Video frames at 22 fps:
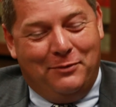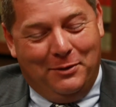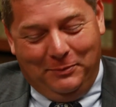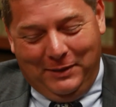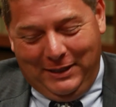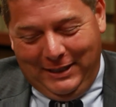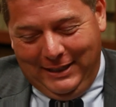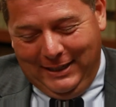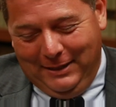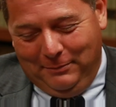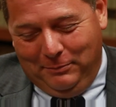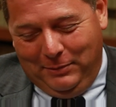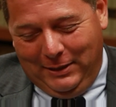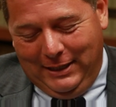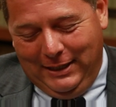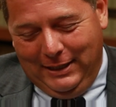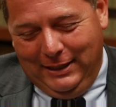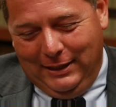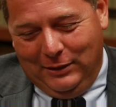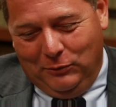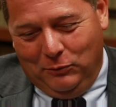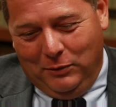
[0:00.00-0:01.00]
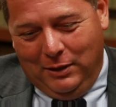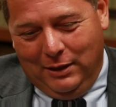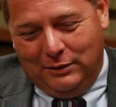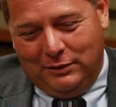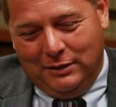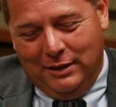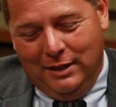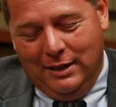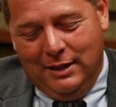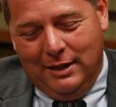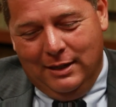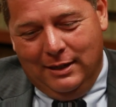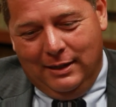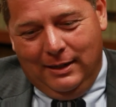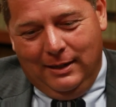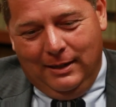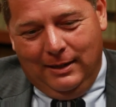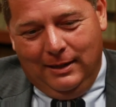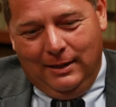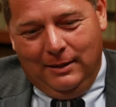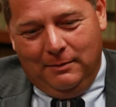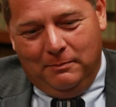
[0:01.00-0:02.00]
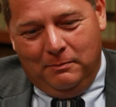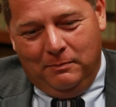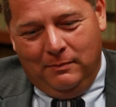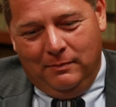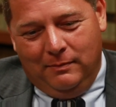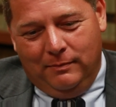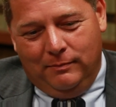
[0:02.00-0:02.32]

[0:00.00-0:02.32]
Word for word: from the beginning, was um,